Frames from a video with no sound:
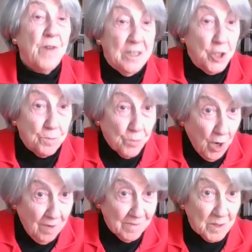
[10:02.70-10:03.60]
the
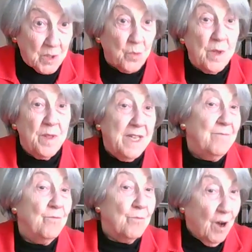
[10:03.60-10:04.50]
French province
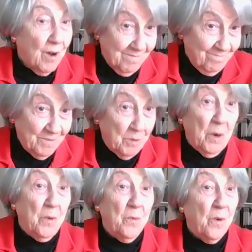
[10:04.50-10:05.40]
within,
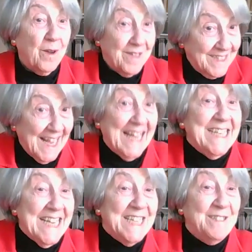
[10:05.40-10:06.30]

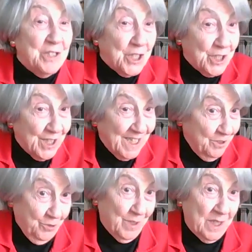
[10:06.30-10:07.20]
an English
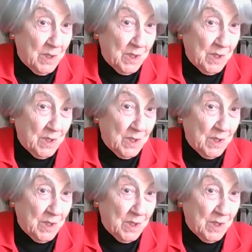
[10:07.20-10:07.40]
country,